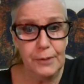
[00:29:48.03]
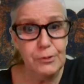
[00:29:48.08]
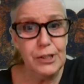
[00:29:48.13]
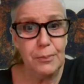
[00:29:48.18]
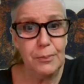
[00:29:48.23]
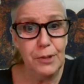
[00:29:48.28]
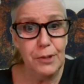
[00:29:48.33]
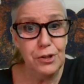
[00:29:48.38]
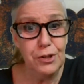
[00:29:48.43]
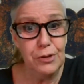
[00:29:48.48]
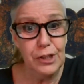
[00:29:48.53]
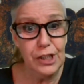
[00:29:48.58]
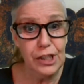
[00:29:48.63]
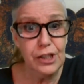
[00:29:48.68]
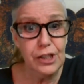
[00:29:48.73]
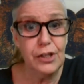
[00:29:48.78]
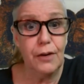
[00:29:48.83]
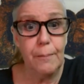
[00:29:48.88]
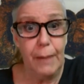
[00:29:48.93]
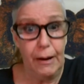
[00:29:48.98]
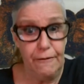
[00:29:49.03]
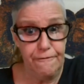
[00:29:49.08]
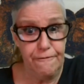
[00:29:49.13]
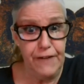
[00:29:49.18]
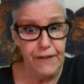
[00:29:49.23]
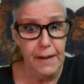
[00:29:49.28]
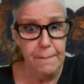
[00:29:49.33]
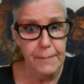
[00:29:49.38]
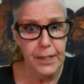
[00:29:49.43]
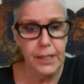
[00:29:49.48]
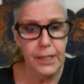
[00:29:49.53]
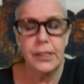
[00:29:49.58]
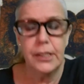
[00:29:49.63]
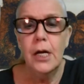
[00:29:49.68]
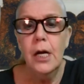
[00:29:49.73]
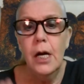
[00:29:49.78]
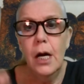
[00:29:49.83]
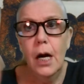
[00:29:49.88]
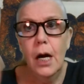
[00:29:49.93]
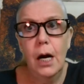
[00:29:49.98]
which I'm going to do in just about five minutes.
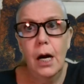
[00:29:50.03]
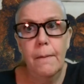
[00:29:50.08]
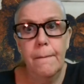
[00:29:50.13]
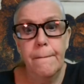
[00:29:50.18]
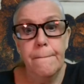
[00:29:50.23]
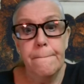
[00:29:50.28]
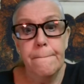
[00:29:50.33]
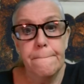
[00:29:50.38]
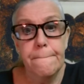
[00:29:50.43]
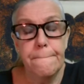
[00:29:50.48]
Um,